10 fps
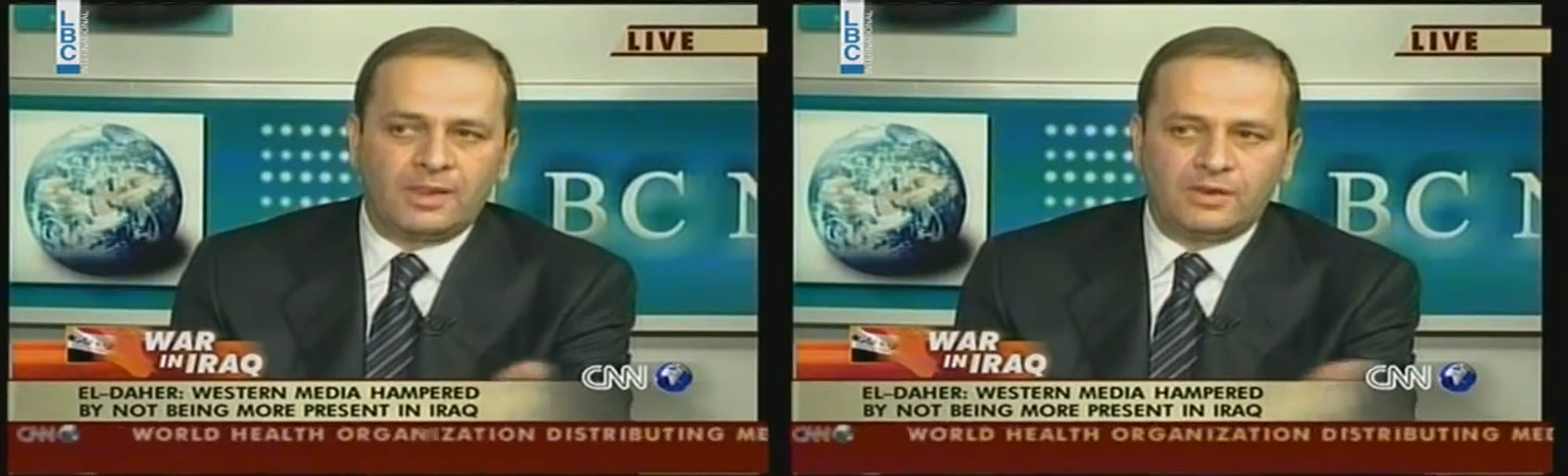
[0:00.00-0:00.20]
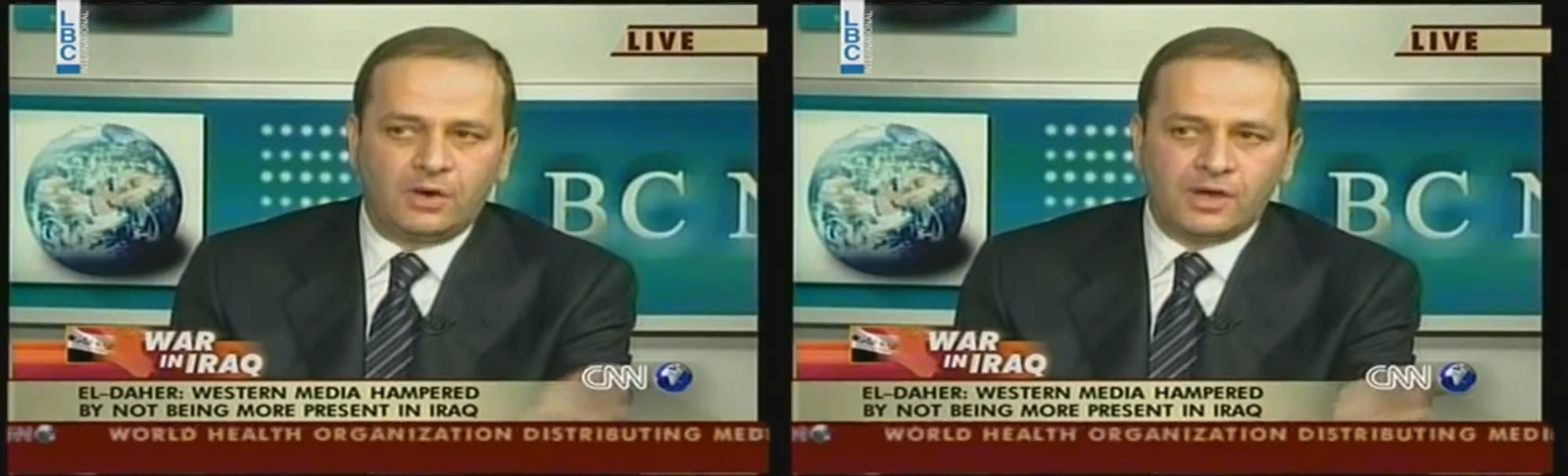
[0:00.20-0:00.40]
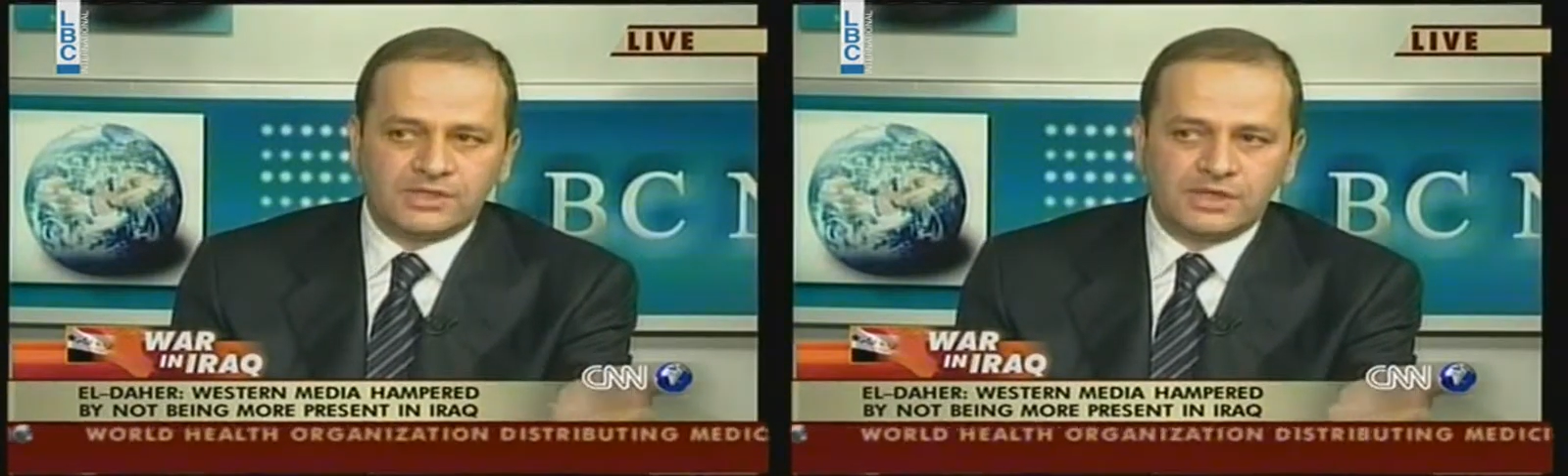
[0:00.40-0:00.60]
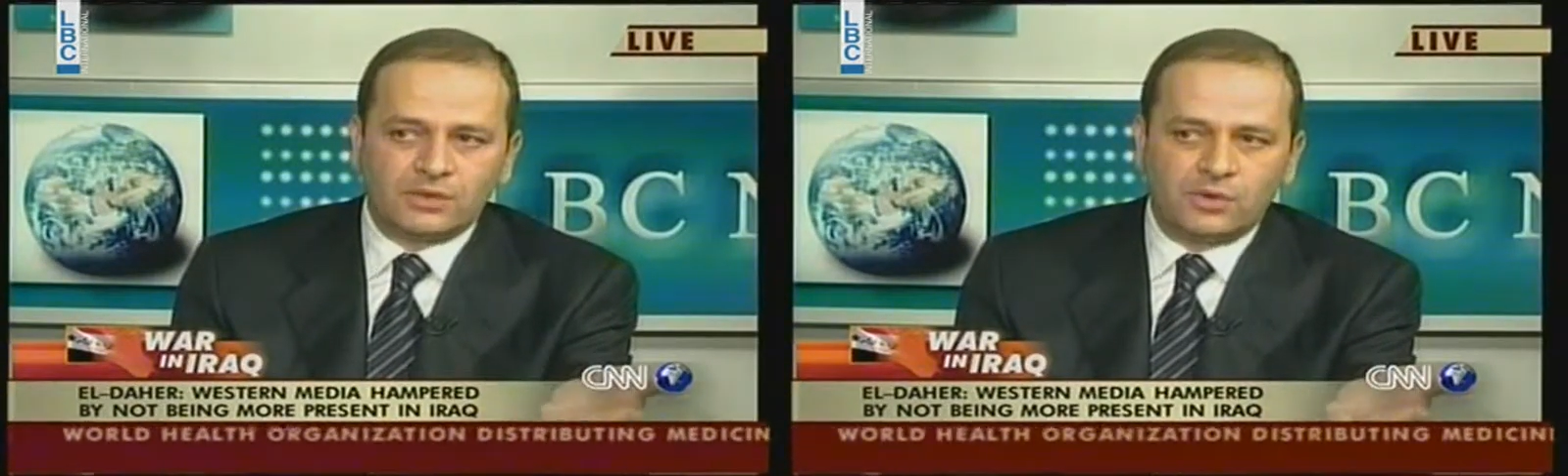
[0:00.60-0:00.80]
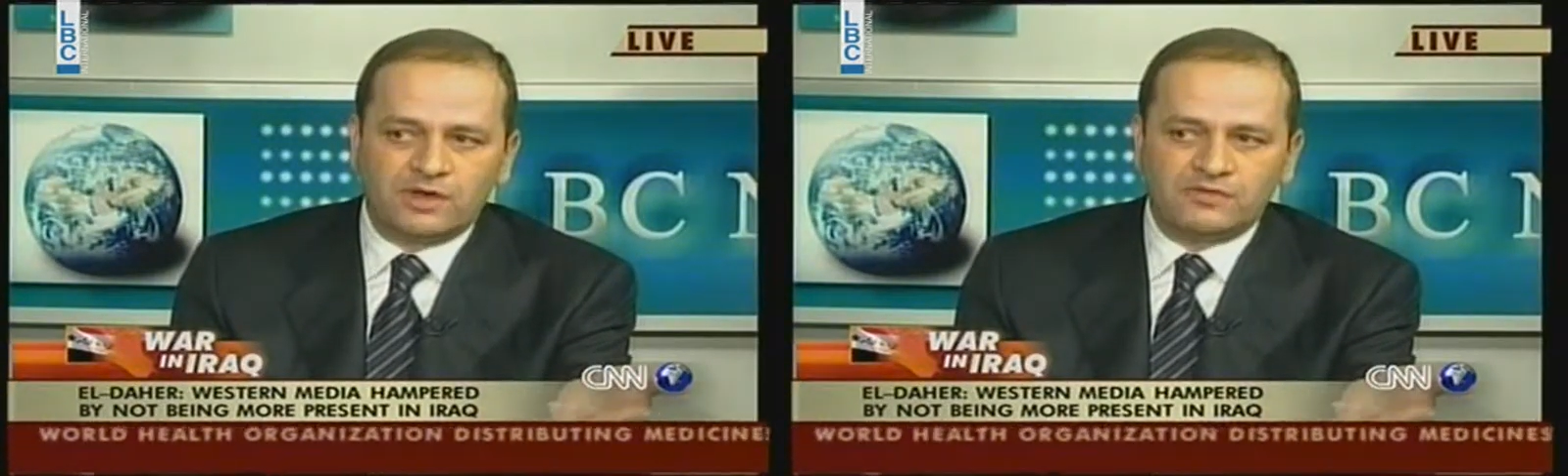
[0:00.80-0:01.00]
No, I
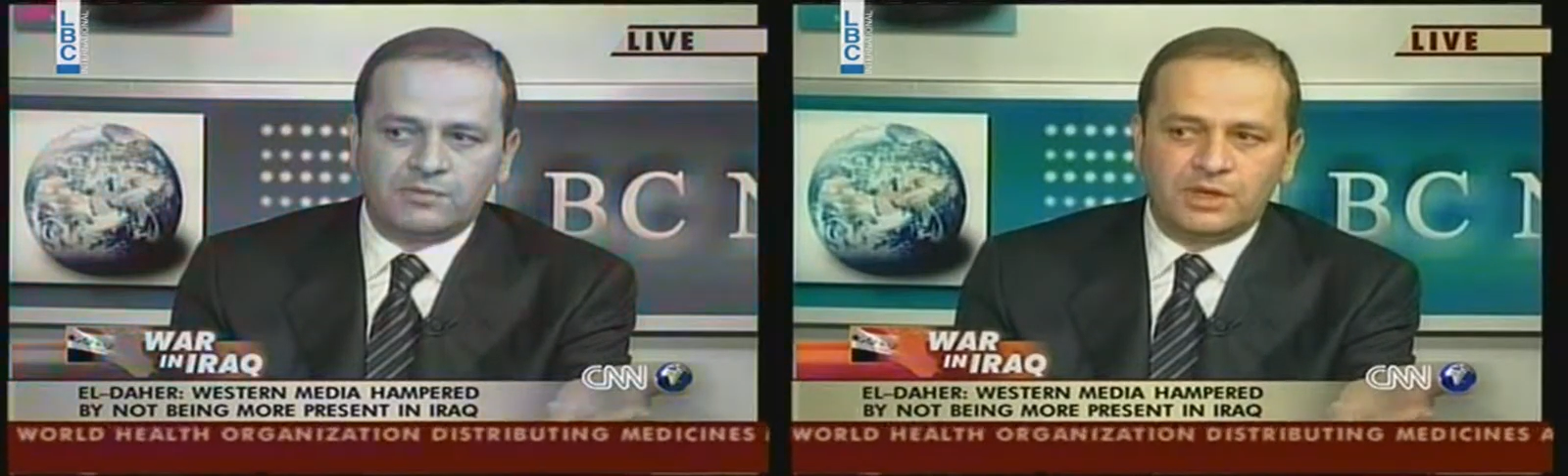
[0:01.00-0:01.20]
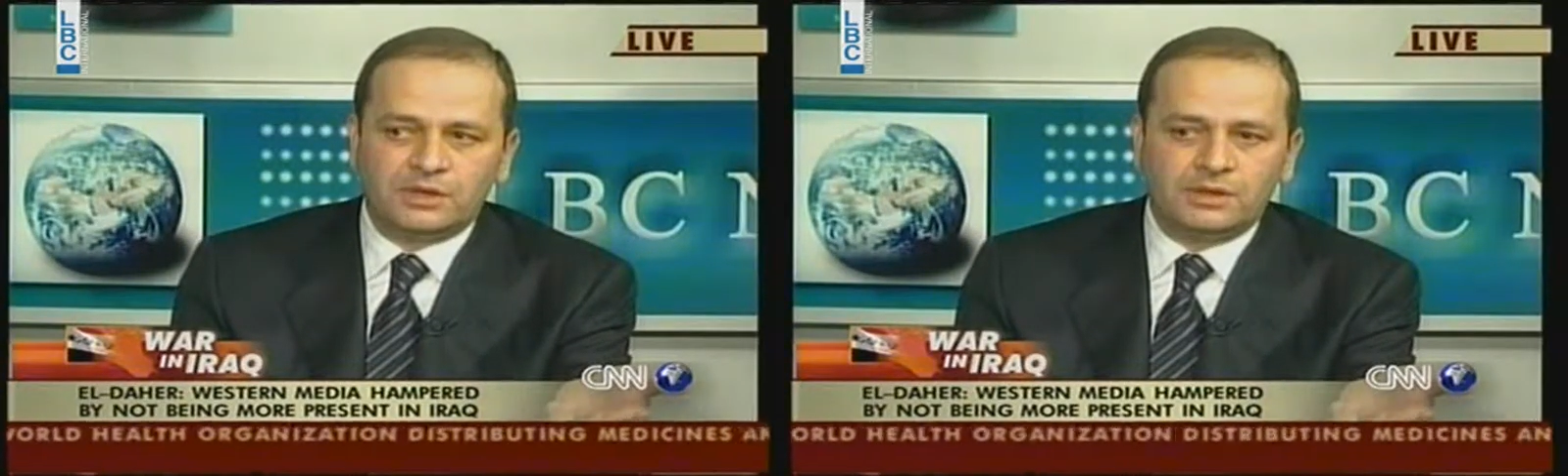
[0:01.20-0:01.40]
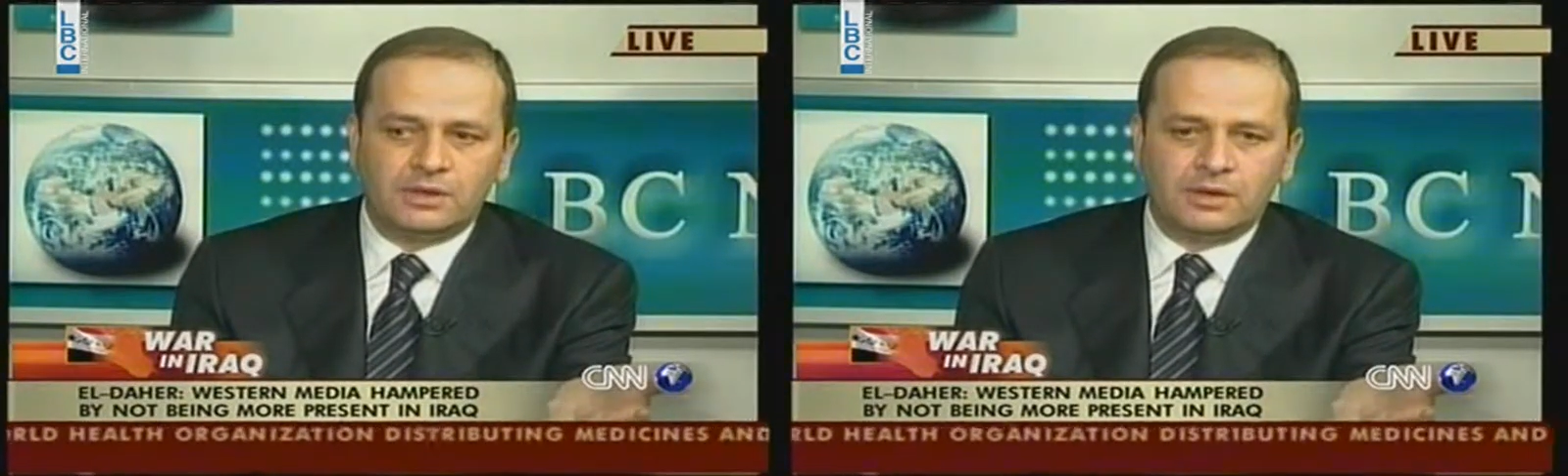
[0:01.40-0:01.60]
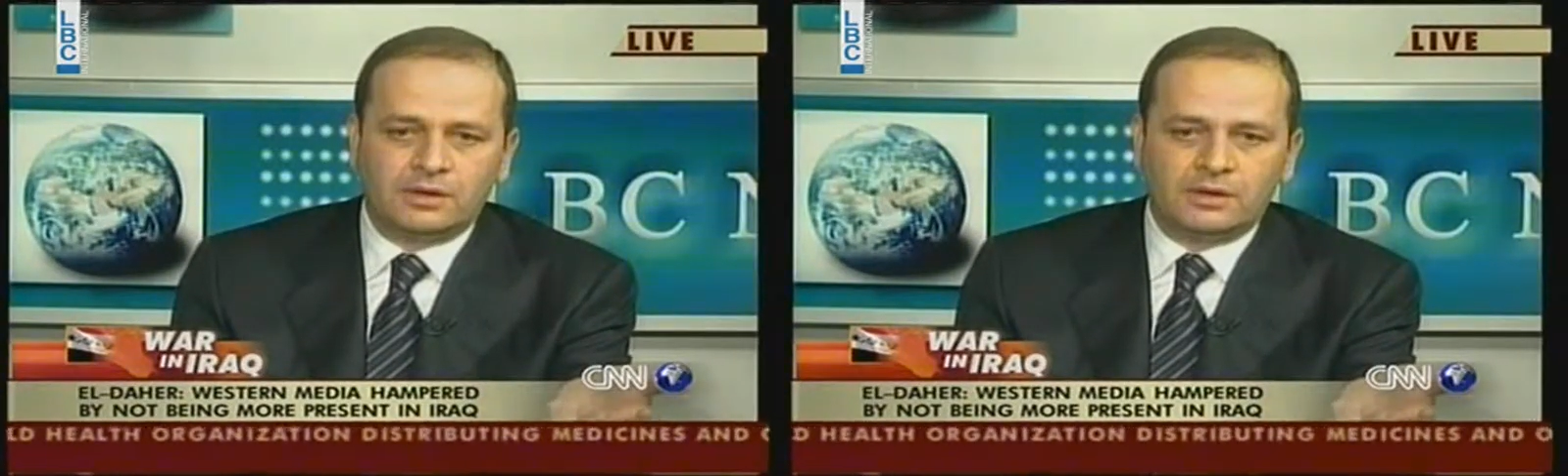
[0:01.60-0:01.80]
think we have been